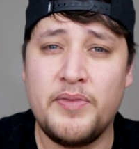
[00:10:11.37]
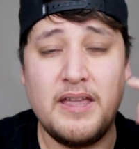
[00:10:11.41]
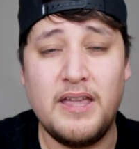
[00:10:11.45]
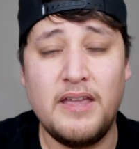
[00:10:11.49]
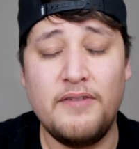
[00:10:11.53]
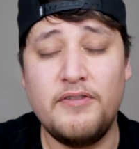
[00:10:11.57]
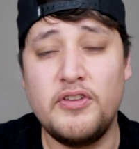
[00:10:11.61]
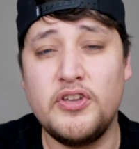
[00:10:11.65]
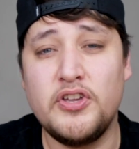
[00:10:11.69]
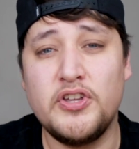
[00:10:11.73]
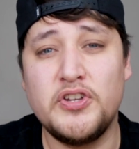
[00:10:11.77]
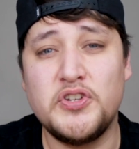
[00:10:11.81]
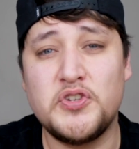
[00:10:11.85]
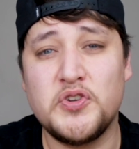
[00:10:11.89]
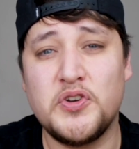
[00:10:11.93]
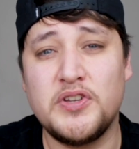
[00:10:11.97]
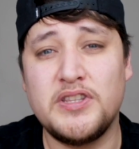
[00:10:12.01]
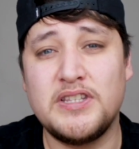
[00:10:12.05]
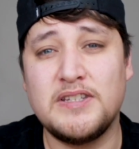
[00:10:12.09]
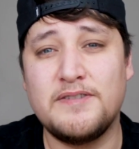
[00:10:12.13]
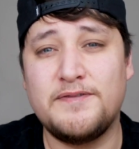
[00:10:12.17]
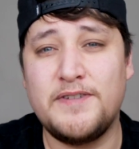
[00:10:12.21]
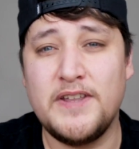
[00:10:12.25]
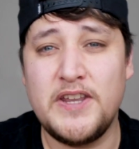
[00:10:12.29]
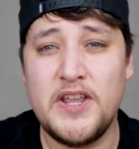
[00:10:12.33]
If you enjoyed
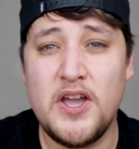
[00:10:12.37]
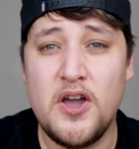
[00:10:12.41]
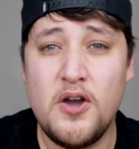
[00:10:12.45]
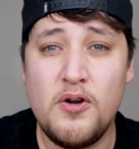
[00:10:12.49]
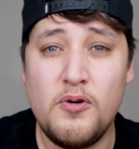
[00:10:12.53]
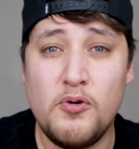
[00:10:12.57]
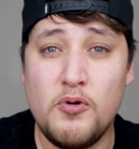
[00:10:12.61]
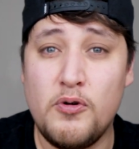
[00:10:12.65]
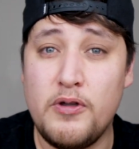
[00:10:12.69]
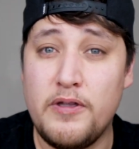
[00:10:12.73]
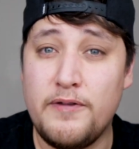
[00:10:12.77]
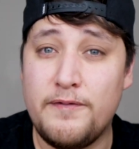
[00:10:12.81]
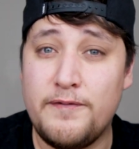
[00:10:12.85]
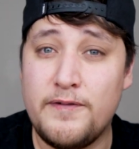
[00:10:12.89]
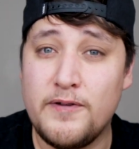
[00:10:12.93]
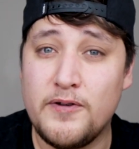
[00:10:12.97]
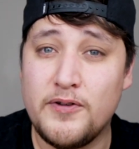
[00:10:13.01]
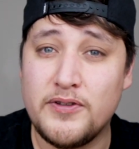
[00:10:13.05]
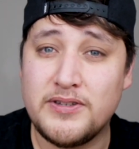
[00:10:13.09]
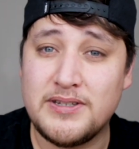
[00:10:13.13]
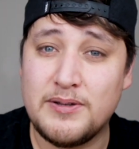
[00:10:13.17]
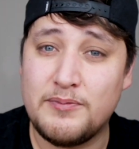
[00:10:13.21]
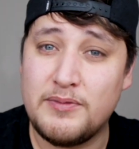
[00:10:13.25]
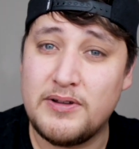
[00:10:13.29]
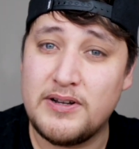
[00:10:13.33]
this video or you
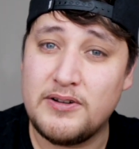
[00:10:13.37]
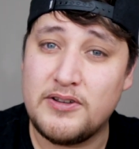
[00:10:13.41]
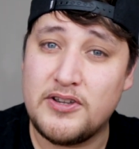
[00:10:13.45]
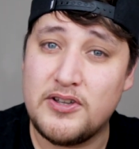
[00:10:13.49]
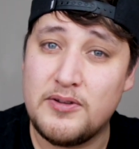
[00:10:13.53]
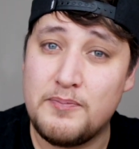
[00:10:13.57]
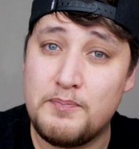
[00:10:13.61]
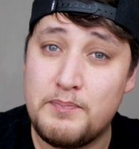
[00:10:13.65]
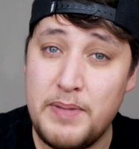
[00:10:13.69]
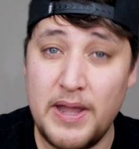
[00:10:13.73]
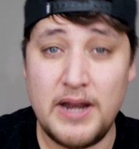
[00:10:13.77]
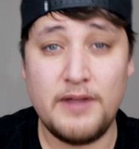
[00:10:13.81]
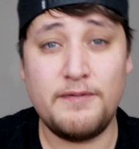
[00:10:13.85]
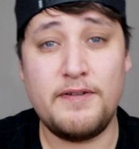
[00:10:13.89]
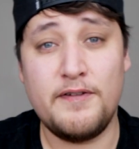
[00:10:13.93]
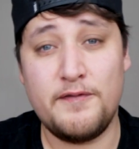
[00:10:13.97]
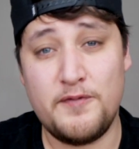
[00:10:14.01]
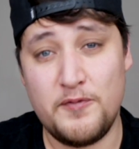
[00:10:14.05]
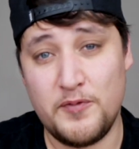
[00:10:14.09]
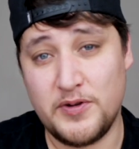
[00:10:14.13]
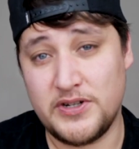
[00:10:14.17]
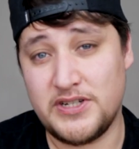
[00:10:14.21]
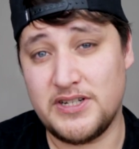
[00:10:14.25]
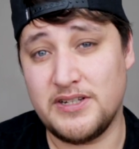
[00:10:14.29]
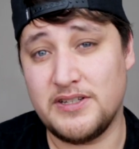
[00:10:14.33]
feel someone could benefit
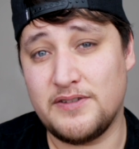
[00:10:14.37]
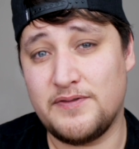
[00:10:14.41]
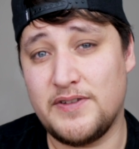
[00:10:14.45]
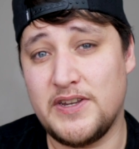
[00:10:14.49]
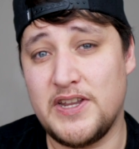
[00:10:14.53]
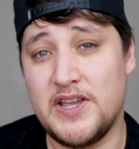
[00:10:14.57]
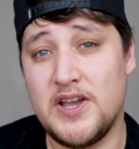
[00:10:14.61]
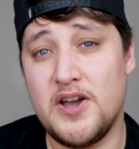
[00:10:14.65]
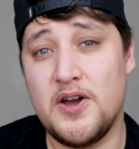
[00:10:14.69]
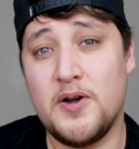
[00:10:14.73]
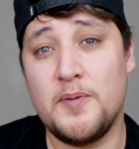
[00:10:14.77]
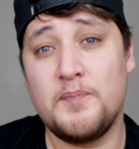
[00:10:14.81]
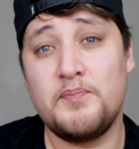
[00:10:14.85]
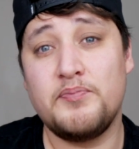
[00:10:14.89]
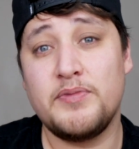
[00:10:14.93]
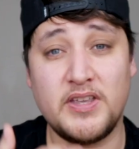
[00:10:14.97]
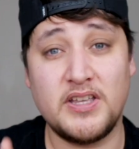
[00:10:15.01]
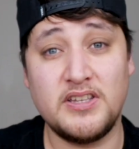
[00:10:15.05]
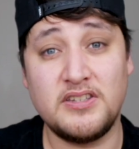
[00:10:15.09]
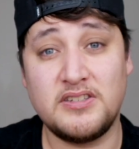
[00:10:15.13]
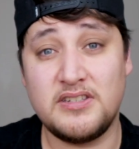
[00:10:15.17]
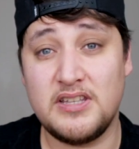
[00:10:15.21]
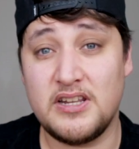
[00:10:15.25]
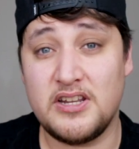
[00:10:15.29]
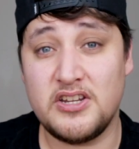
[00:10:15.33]
from watching this video,
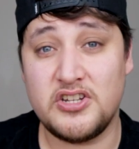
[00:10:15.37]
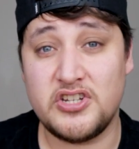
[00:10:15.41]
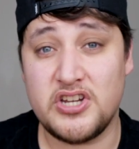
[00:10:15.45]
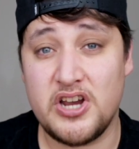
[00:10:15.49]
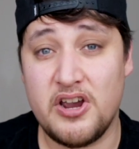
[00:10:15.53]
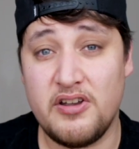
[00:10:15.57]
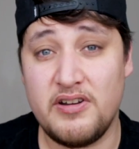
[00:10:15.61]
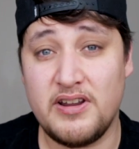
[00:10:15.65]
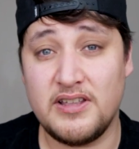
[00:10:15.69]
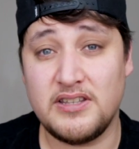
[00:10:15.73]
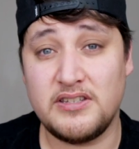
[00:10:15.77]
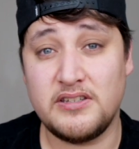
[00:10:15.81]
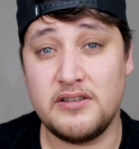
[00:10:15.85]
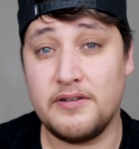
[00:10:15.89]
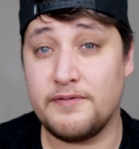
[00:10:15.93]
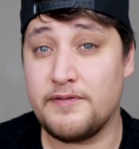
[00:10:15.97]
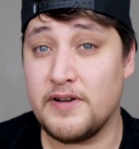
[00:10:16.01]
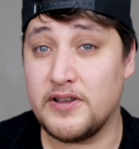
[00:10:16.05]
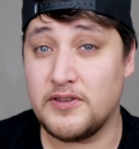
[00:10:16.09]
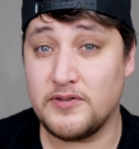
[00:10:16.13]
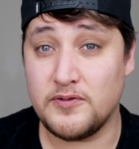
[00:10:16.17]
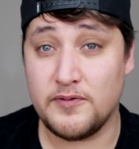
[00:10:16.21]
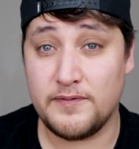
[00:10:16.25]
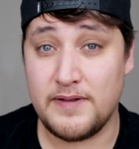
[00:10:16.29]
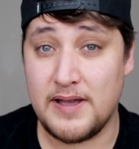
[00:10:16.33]
consider sharing it to your
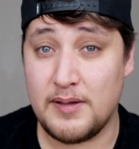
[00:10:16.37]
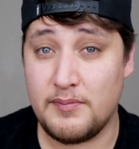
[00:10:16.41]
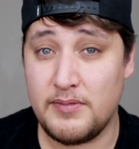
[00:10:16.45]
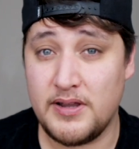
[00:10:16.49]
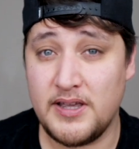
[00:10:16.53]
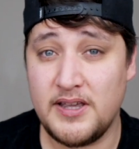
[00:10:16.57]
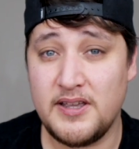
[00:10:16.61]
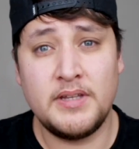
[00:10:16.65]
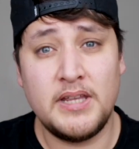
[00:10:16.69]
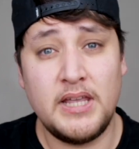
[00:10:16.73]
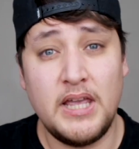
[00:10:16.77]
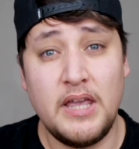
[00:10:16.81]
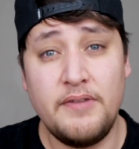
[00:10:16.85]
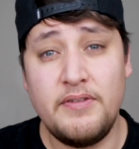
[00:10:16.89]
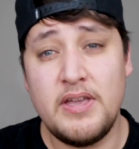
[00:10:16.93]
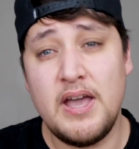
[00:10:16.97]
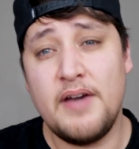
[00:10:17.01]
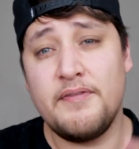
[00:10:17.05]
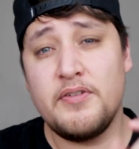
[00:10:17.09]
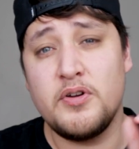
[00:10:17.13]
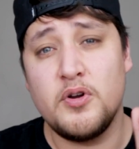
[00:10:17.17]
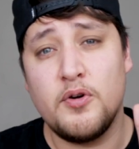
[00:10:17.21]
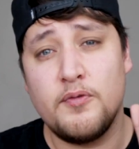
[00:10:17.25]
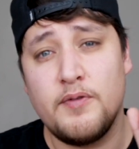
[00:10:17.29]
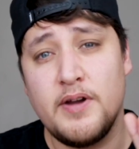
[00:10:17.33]
friends or family. If you
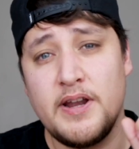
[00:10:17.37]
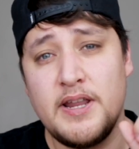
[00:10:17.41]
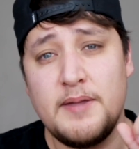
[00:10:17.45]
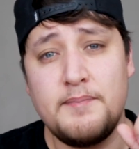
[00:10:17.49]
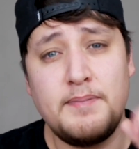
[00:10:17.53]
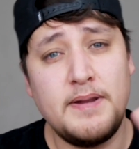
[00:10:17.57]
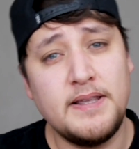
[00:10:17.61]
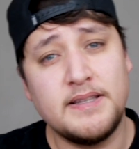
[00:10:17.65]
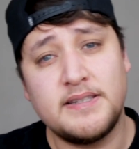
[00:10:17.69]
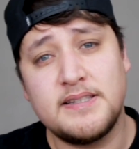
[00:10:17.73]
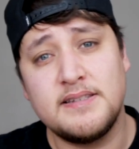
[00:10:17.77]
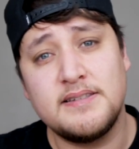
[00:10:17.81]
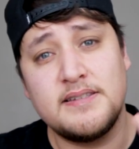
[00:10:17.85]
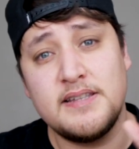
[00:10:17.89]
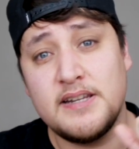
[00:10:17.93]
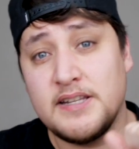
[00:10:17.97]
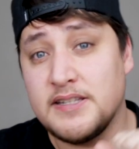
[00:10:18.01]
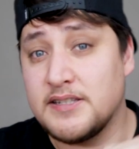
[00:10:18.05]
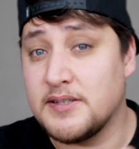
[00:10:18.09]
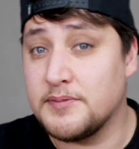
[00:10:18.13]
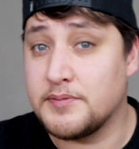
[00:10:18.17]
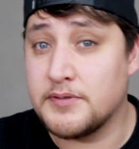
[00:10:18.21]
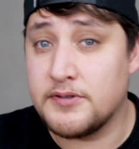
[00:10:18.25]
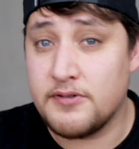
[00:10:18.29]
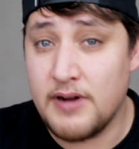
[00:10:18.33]
haven't already, please consider
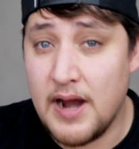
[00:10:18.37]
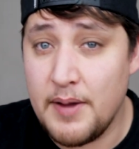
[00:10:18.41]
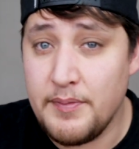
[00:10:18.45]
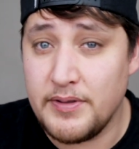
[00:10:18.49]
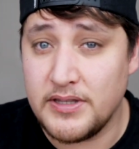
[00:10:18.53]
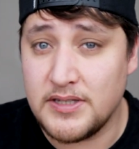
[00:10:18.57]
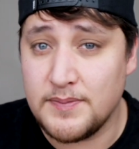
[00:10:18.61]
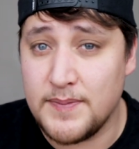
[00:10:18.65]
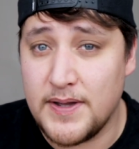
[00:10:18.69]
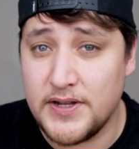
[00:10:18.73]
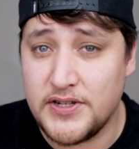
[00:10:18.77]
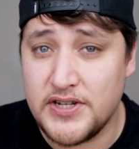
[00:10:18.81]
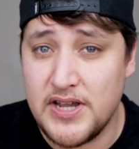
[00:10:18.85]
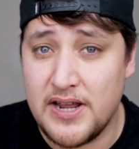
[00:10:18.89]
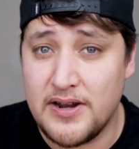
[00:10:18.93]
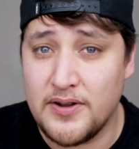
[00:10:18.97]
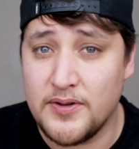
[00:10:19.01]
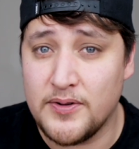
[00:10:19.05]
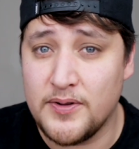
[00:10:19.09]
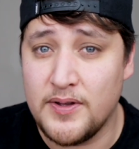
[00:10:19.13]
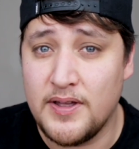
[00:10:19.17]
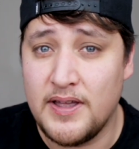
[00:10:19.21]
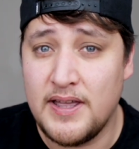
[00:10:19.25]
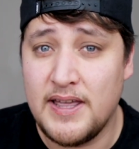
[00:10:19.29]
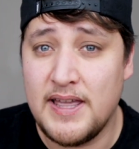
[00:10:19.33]
subscribing to my
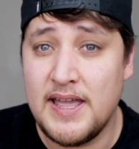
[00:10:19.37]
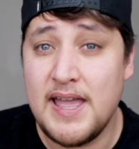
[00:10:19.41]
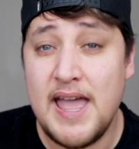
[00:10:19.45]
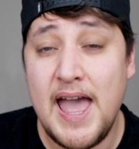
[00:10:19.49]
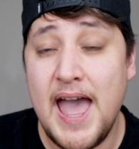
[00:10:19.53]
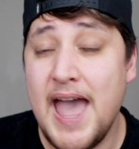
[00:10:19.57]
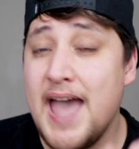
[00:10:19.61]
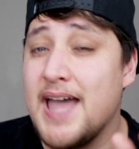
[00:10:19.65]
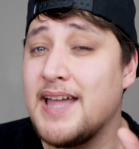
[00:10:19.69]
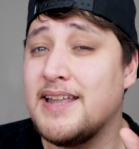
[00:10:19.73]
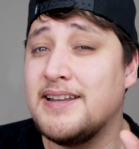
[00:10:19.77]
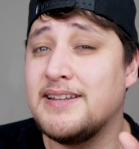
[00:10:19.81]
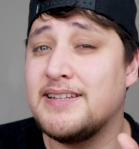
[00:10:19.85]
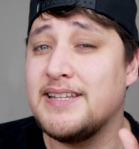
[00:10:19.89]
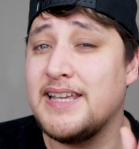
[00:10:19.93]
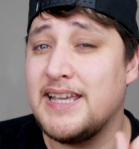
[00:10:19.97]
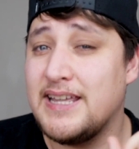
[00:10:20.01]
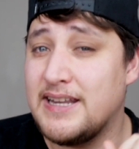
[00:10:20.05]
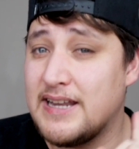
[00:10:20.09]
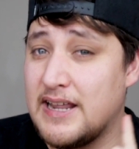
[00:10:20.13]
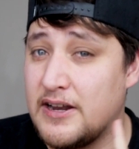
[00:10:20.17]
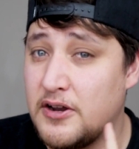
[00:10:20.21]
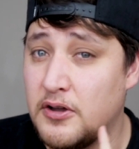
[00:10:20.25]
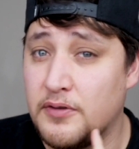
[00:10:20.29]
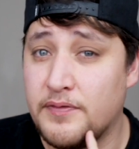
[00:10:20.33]
channel and
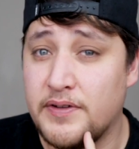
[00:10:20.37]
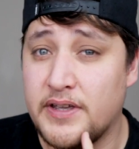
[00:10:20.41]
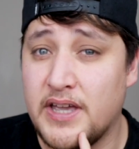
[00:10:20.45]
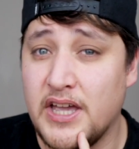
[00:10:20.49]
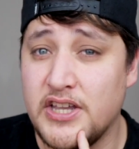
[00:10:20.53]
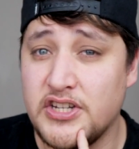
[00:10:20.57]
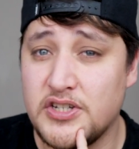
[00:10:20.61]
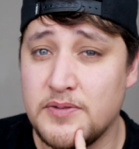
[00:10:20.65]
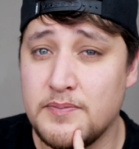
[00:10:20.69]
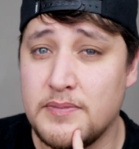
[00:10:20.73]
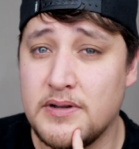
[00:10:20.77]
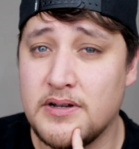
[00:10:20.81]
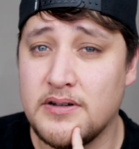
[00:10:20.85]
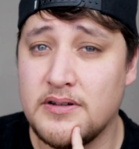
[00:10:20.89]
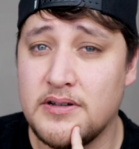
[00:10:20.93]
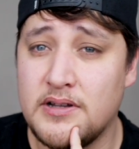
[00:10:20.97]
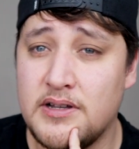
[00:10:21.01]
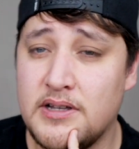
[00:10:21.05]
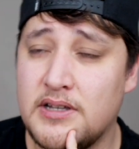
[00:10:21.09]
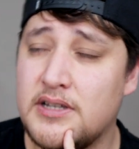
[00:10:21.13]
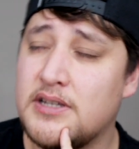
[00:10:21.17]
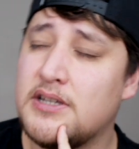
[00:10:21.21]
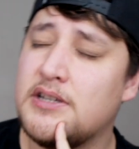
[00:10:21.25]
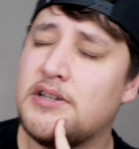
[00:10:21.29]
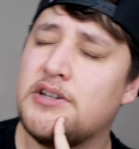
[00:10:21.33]
hitting that notification bell,
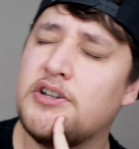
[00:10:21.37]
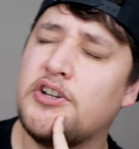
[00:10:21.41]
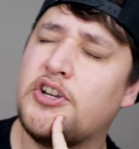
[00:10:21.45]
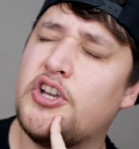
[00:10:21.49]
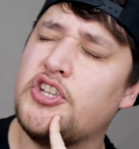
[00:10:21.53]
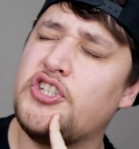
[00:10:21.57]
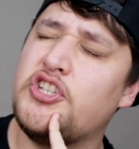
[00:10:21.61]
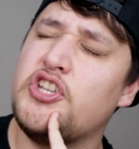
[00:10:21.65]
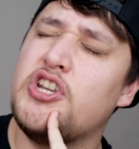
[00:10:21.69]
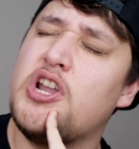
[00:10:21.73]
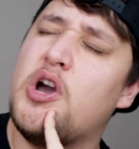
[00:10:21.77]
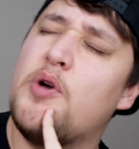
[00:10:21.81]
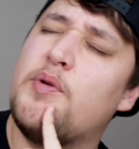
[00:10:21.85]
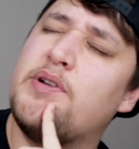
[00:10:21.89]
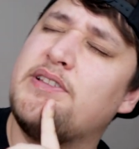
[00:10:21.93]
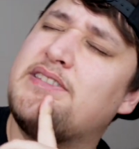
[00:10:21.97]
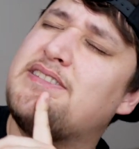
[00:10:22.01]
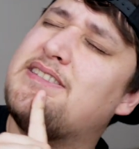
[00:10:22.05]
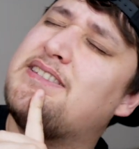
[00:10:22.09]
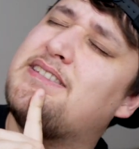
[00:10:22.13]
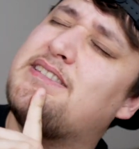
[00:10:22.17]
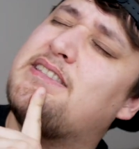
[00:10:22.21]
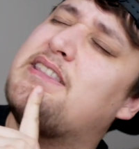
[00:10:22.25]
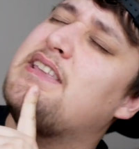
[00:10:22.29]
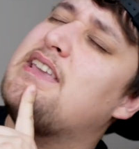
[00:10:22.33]
because you know
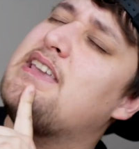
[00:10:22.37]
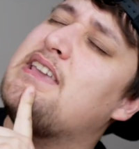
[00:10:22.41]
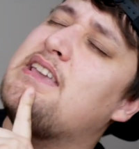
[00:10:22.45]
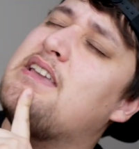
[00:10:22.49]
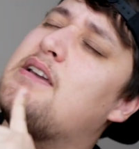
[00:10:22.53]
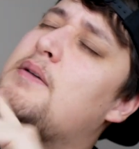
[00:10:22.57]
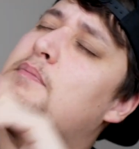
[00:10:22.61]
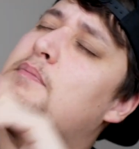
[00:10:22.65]
it's the